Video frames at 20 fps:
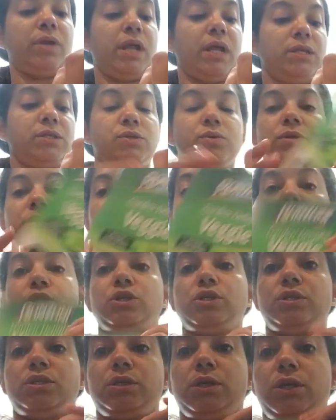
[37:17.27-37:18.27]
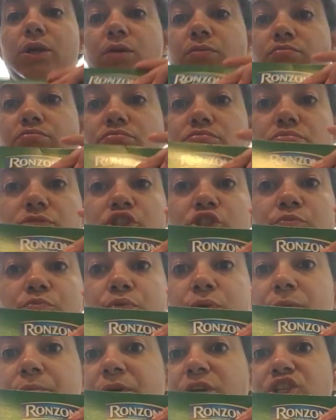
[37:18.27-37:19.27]
I do is I just, you know, just
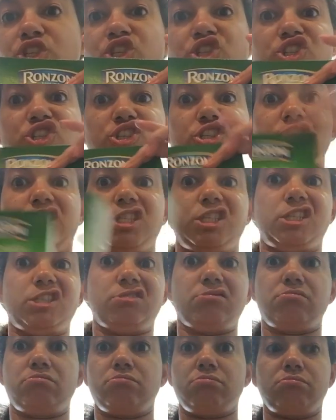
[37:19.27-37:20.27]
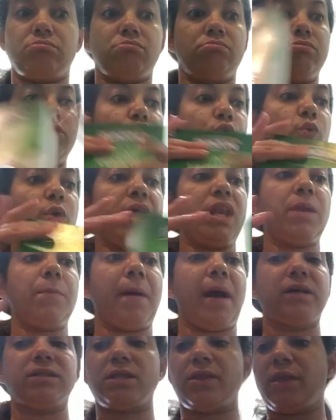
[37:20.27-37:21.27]
pretty much just do any
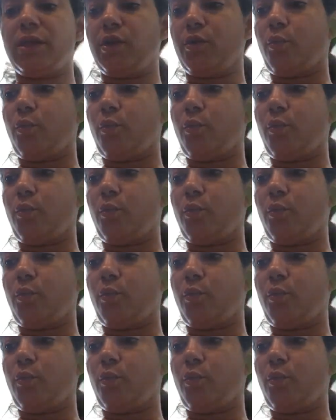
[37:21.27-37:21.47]
pasta that you